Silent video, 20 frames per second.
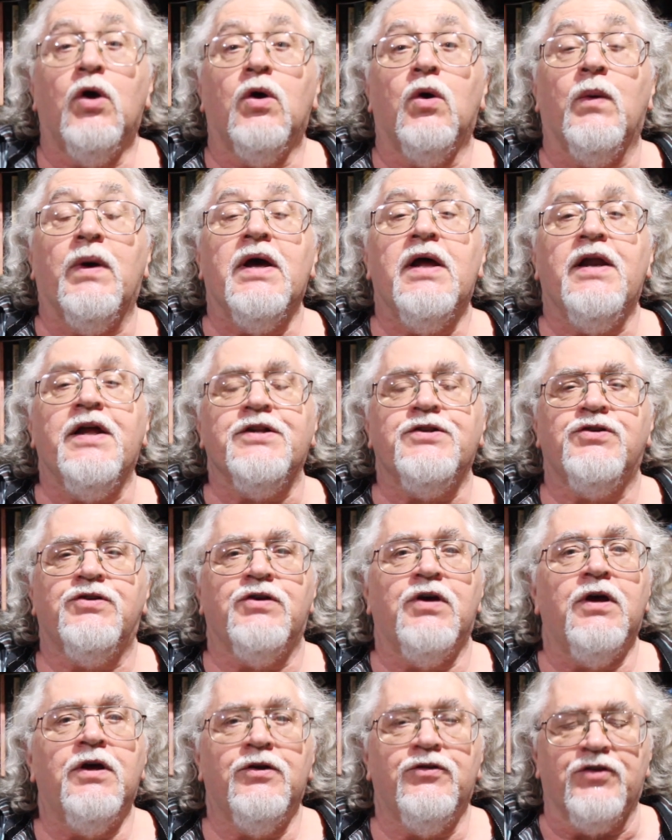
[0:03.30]
Well,
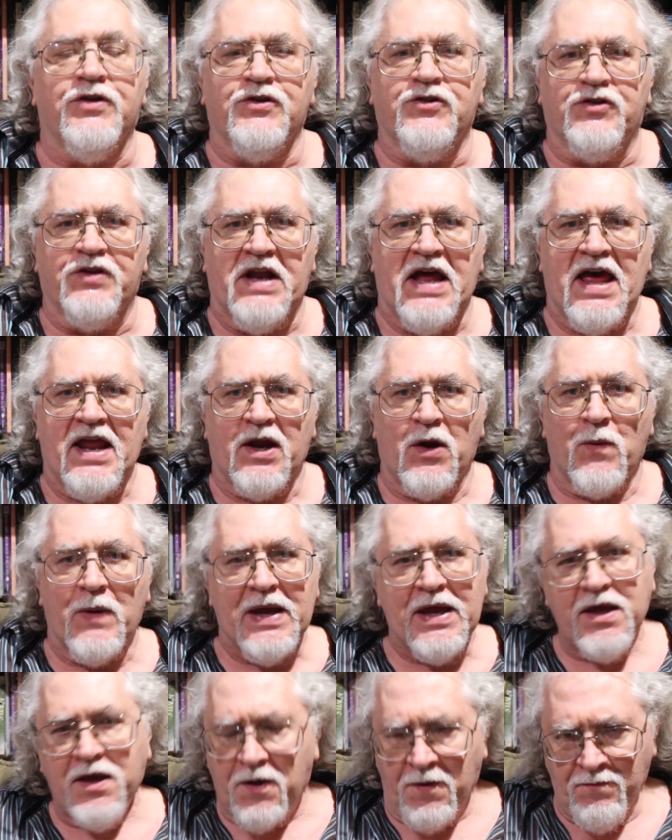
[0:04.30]
it's Cincinnati
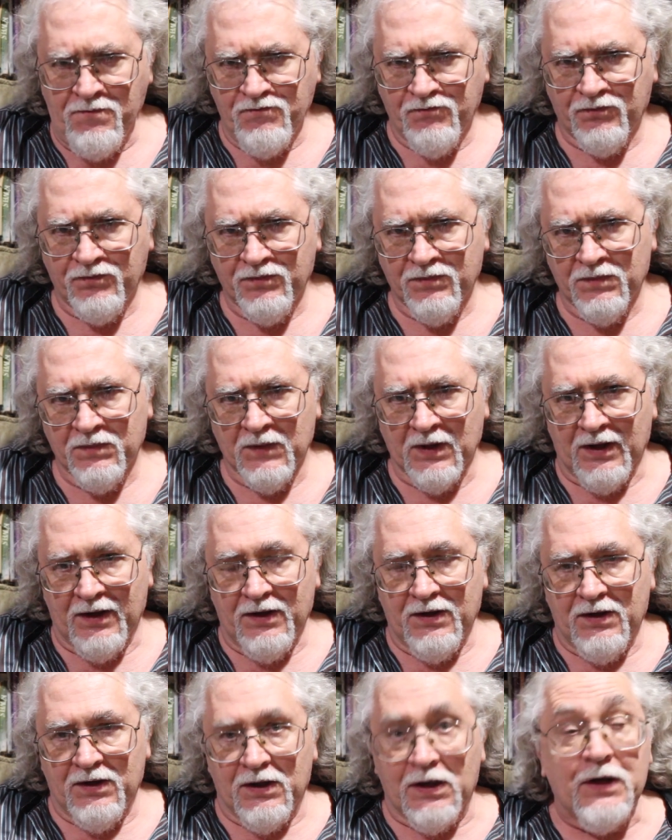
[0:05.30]
week.
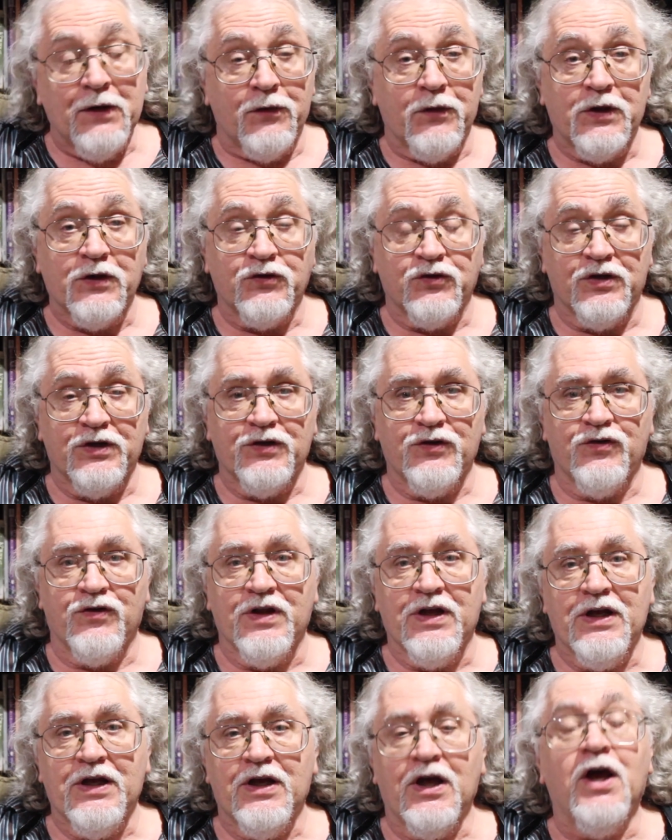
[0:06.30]
This is
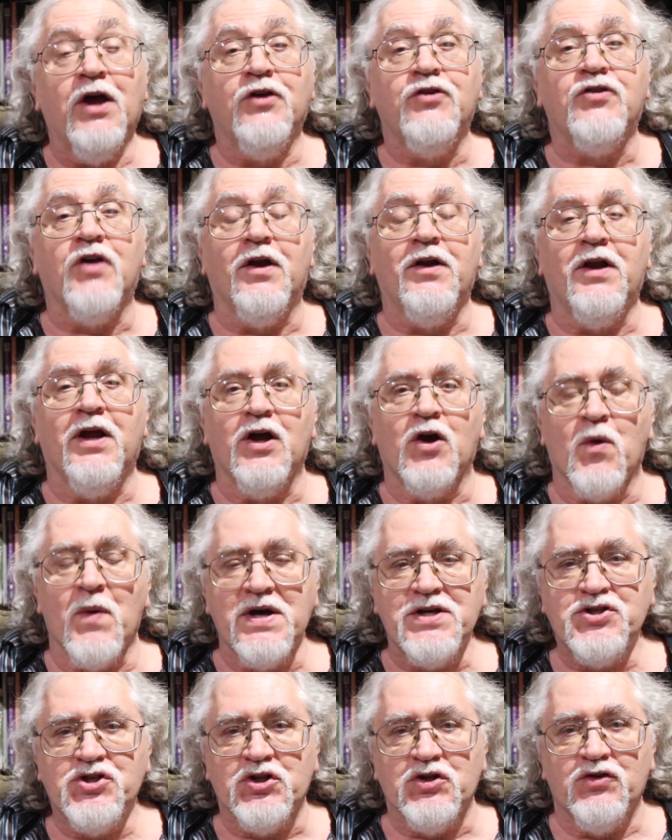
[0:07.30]
the Sunday
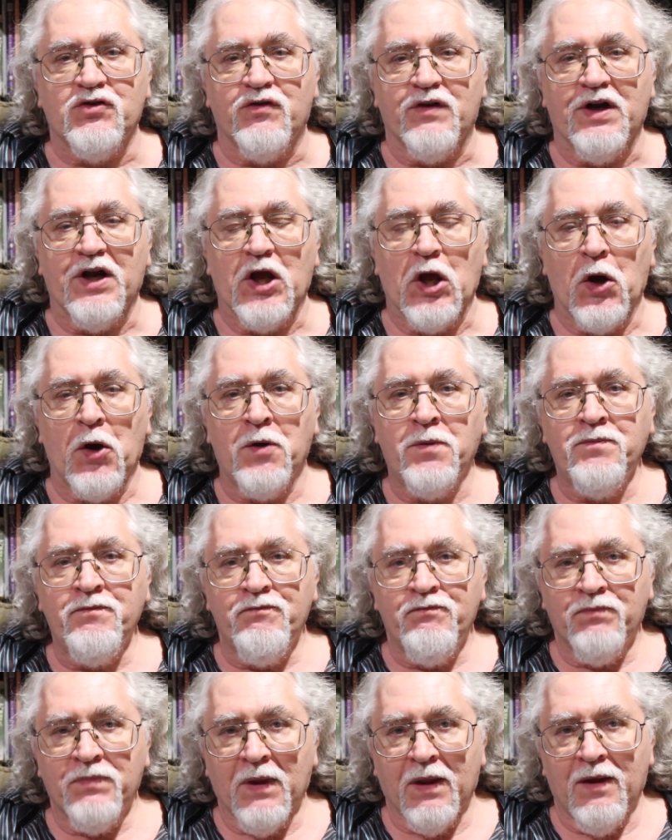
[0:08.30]
questions video,
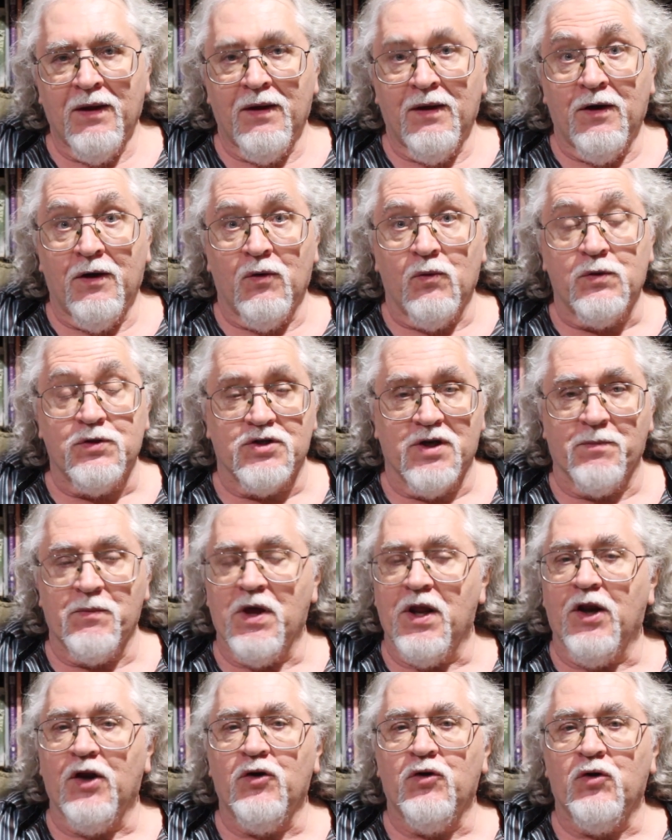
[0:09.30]
which I'm
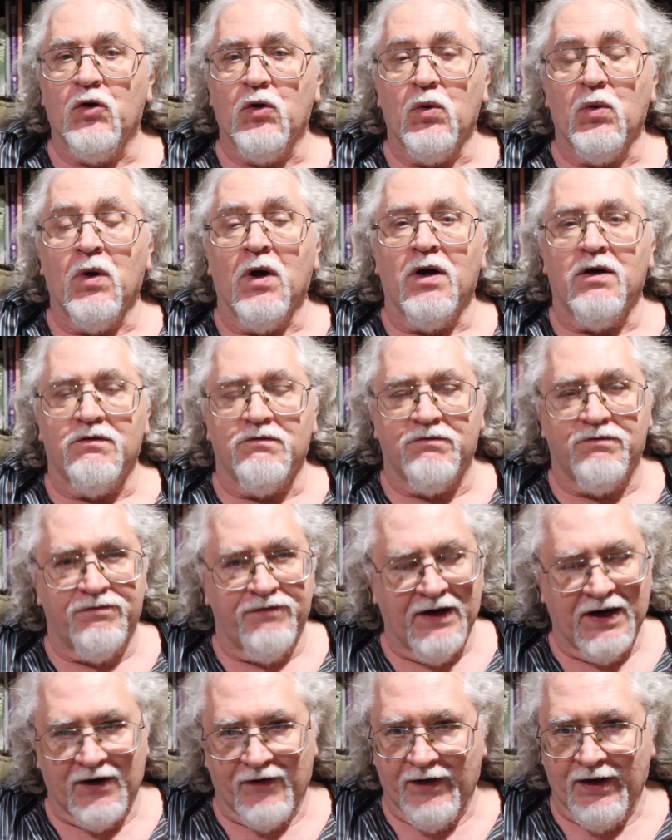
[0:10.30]
getting to
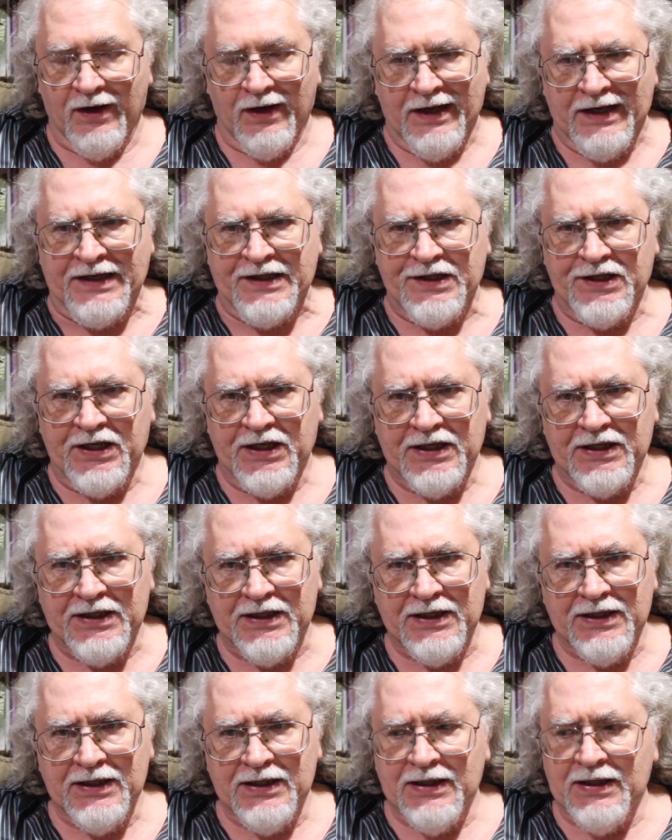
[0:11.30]
very late.
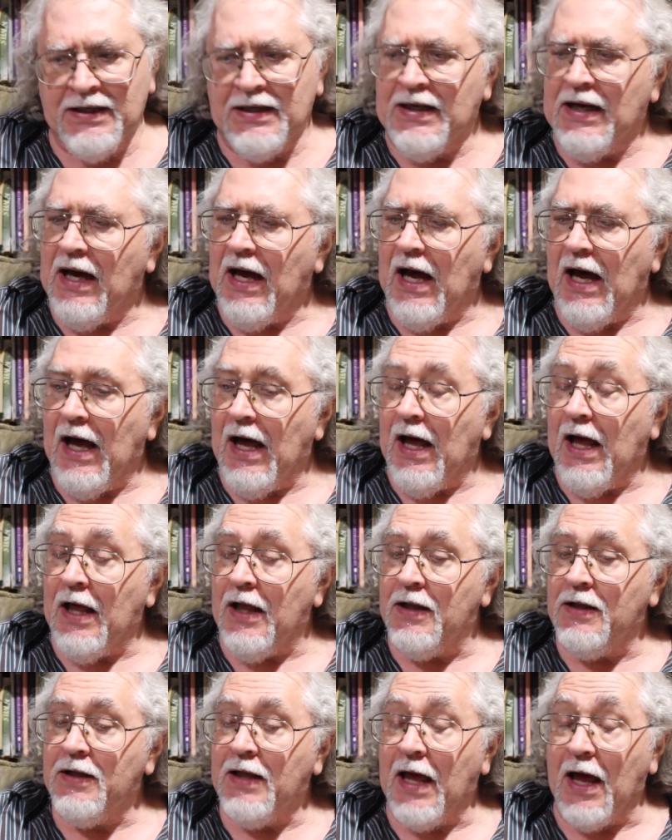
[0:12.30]
Uh,
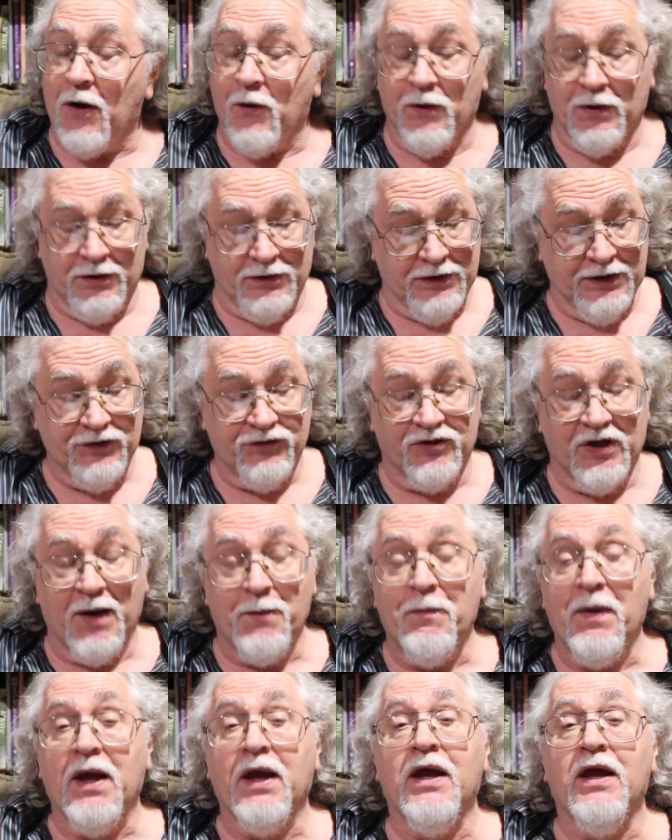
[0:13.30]
how, at least
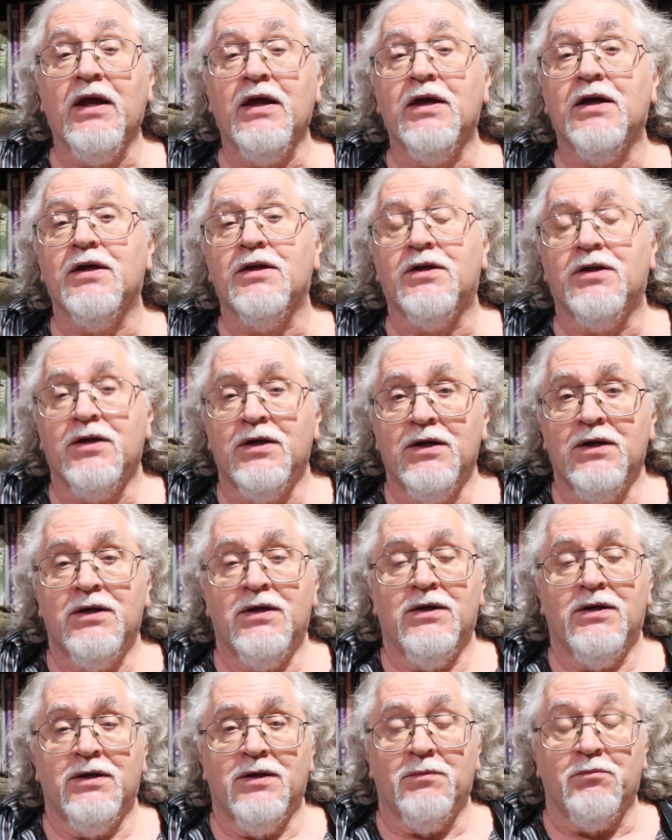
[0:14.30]
I'm making it
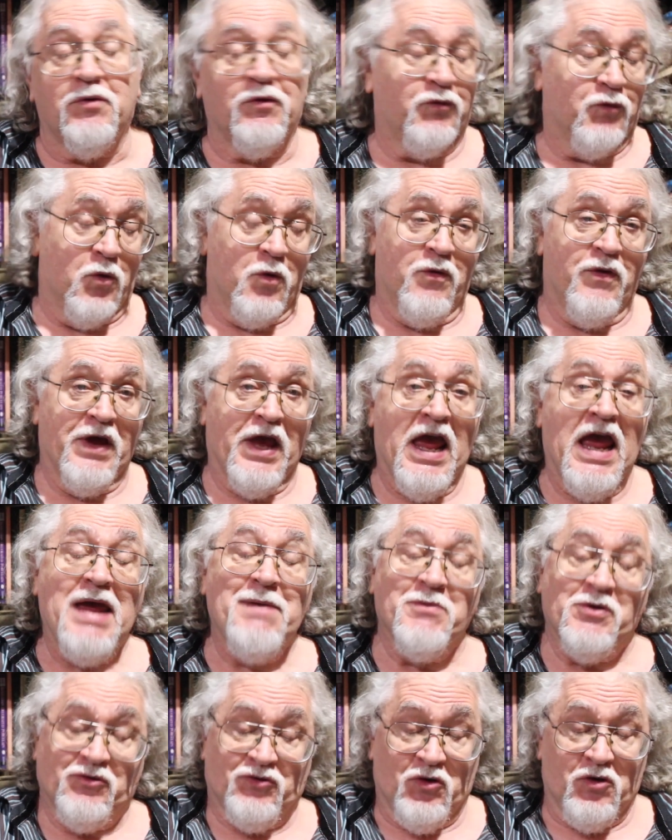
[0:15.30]
before the
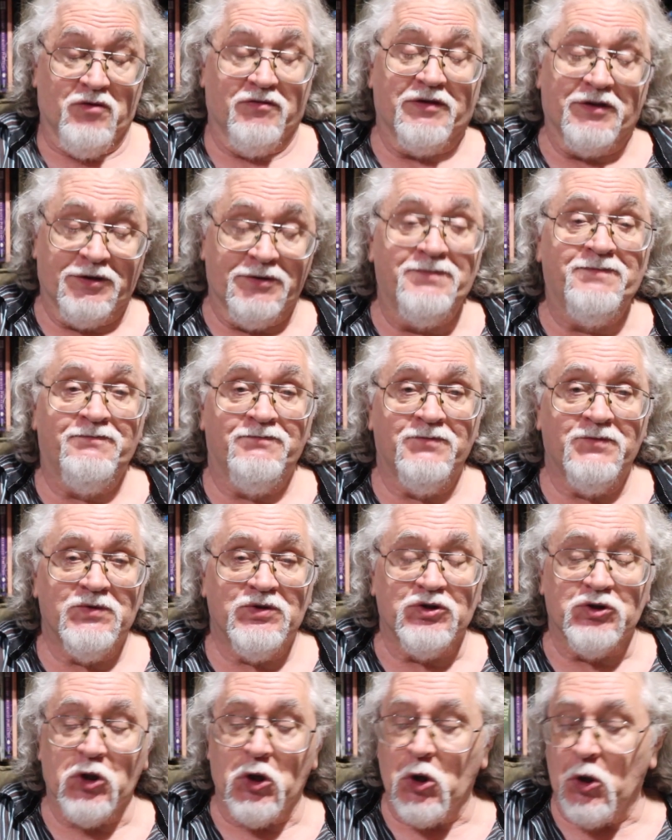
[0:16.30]
game is over.
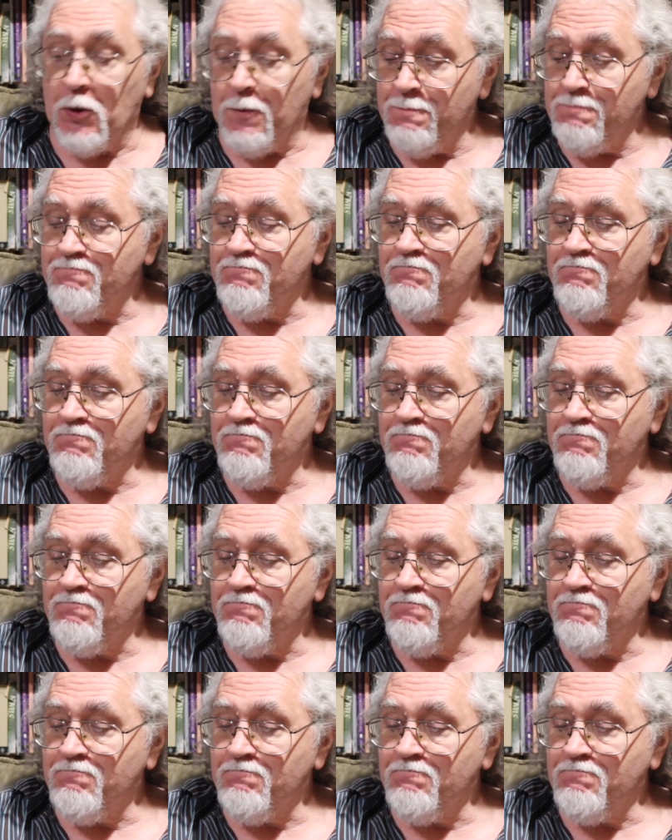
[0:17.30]
So,